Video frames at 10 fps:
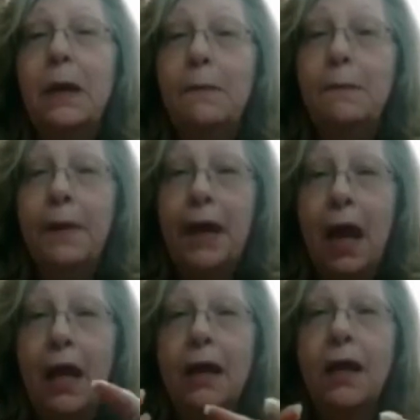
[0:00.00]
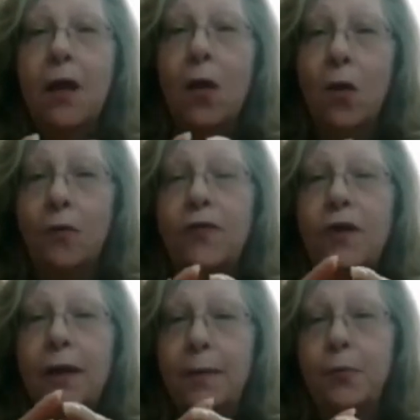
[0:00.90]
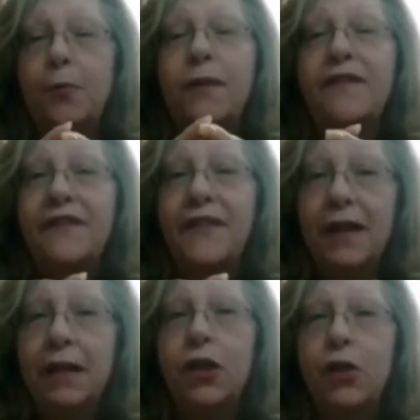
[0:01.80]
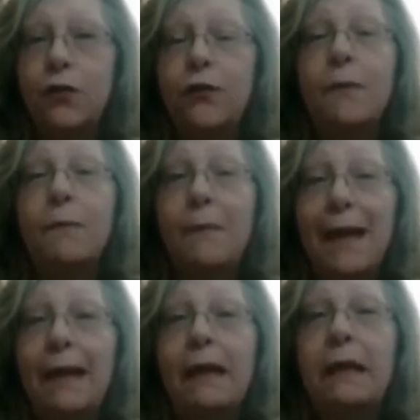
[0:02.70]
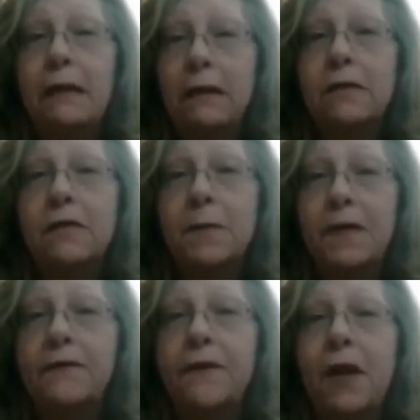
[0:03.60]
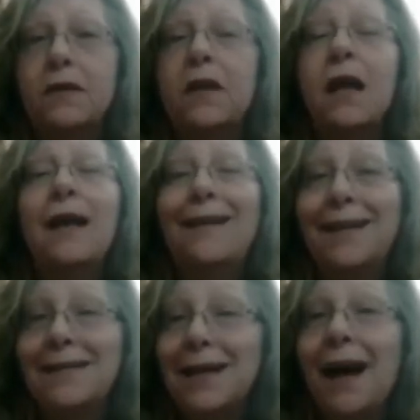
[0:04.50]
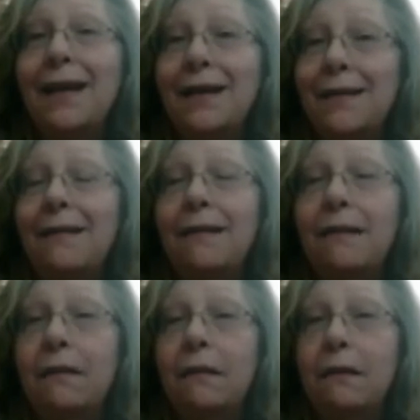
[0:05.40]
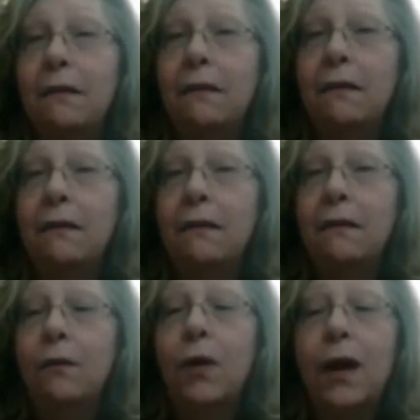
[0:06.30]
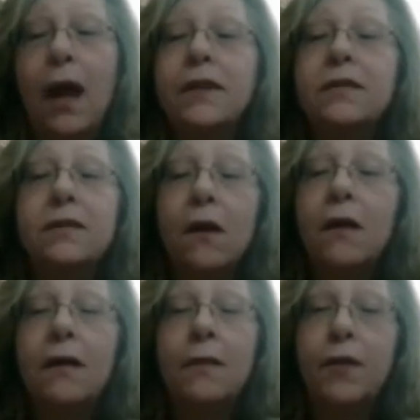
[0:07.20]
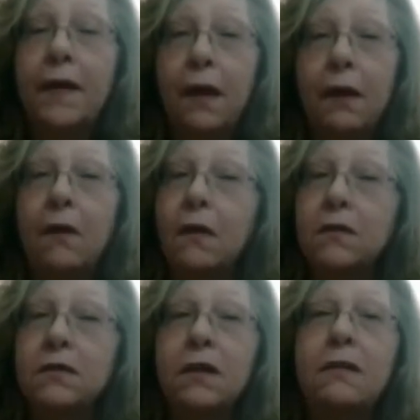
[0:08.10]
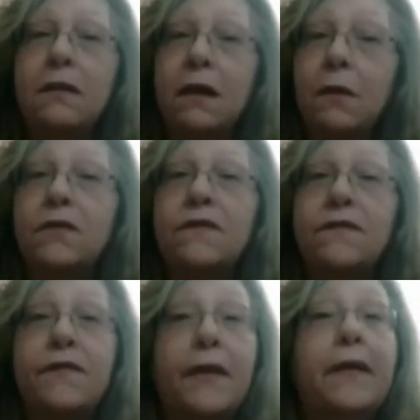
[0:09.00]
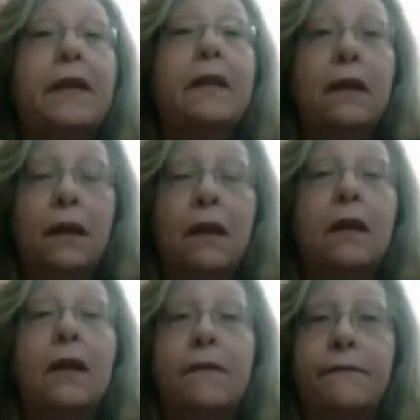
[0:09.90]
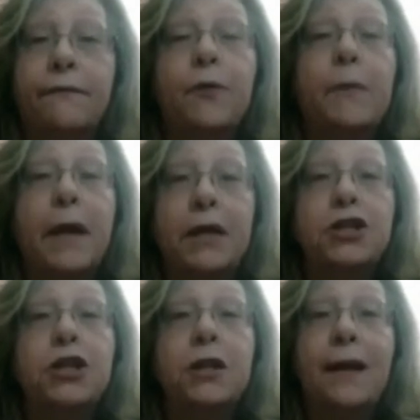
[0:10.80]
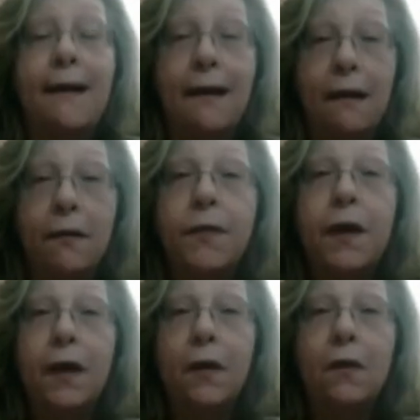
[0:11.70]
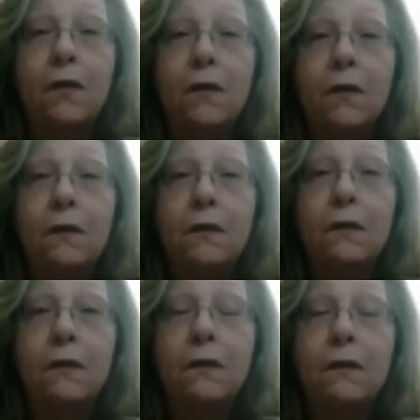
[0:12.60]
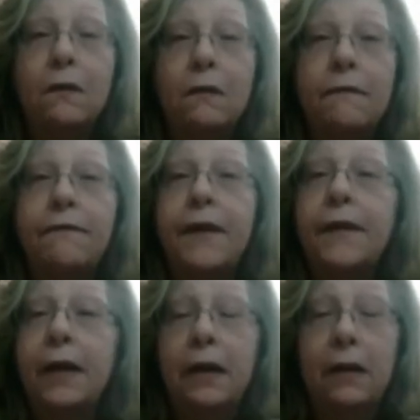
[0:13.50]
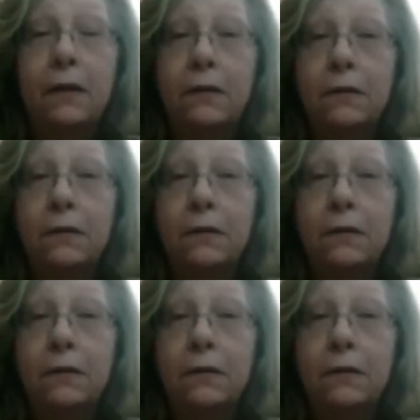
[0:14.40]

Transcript: but I can hopefully prevent you from making those pitfalls, because I did. When I started with ANKARS, there was very little information out there, very little.